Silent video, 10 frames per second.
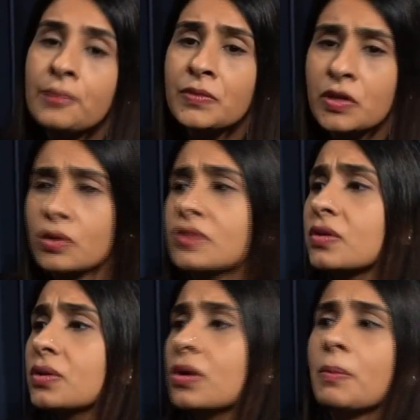So it's a
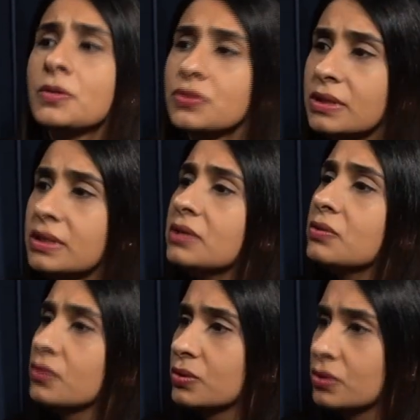good opportunity to
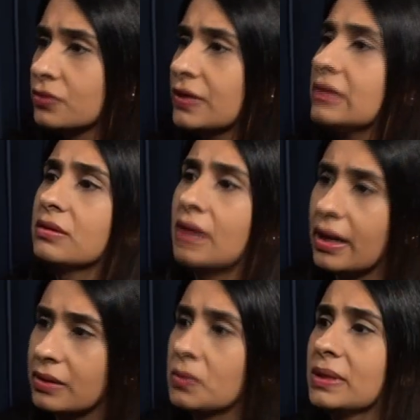sort of
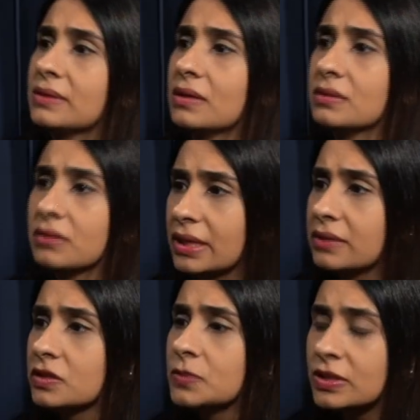interact with other
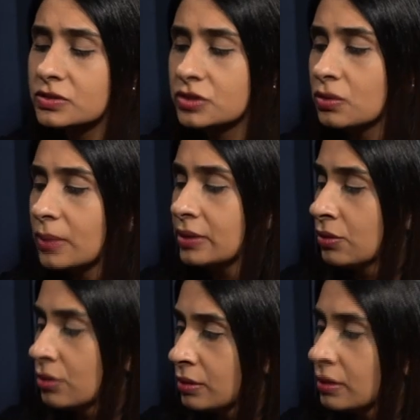writers, because, when
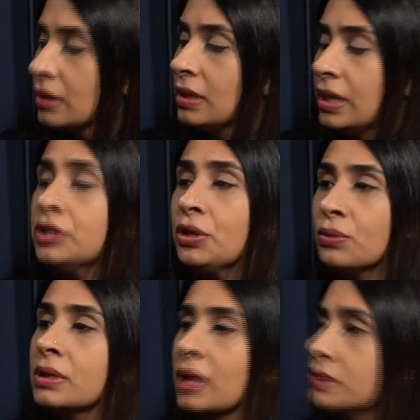you're in your
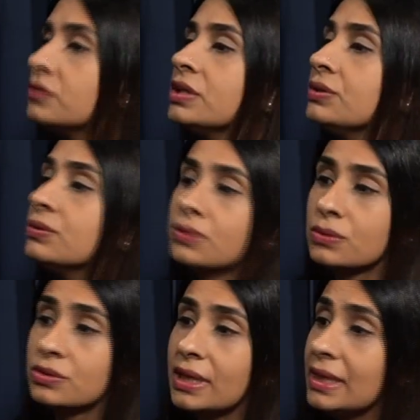own country, you
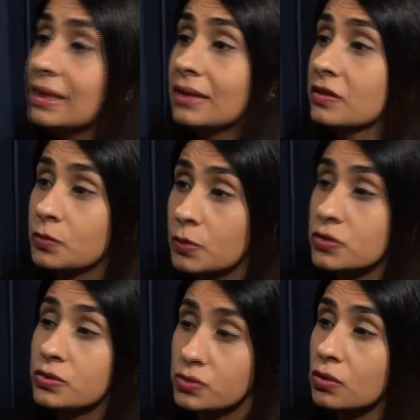don't really get
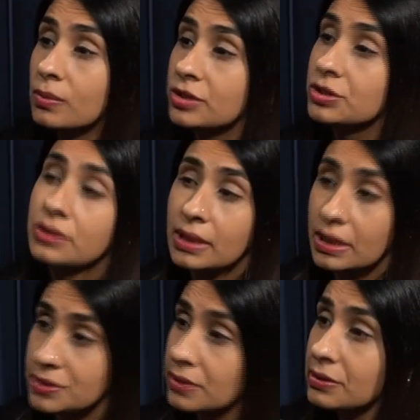exposed to so much
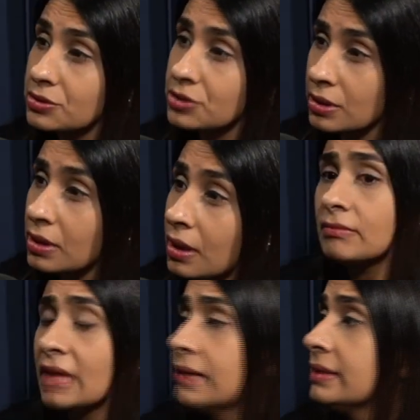international literature.
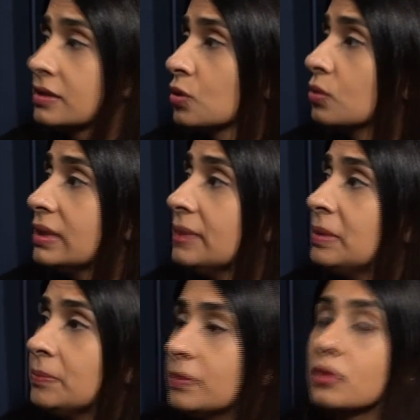And so only
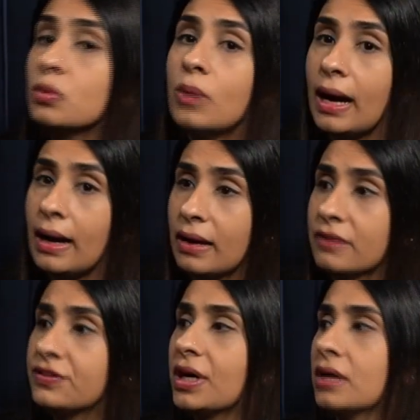people who
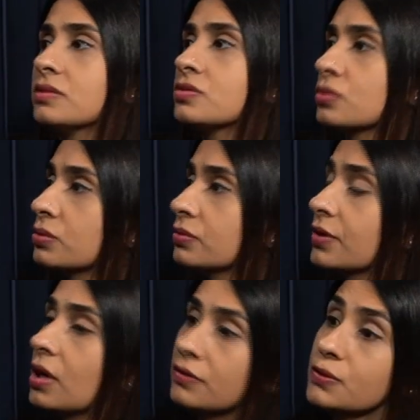have done sort of
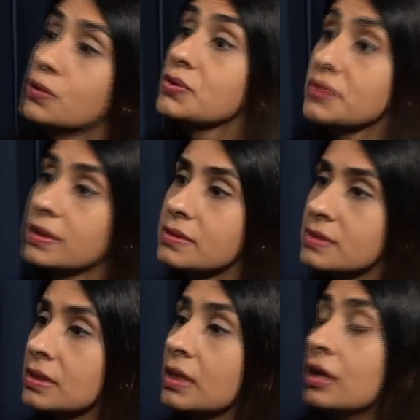craft
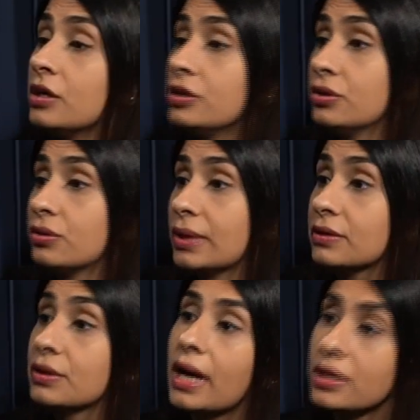courses,
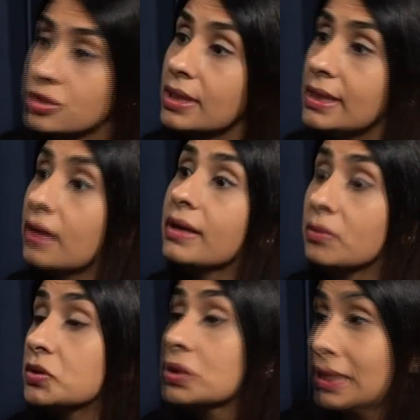internationally are
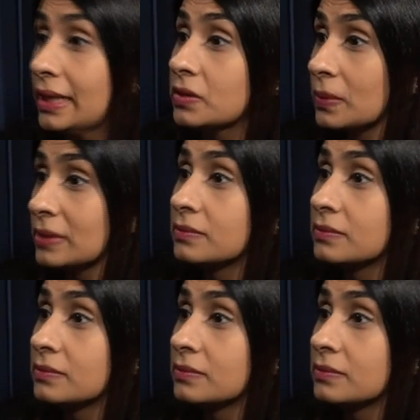able to connect with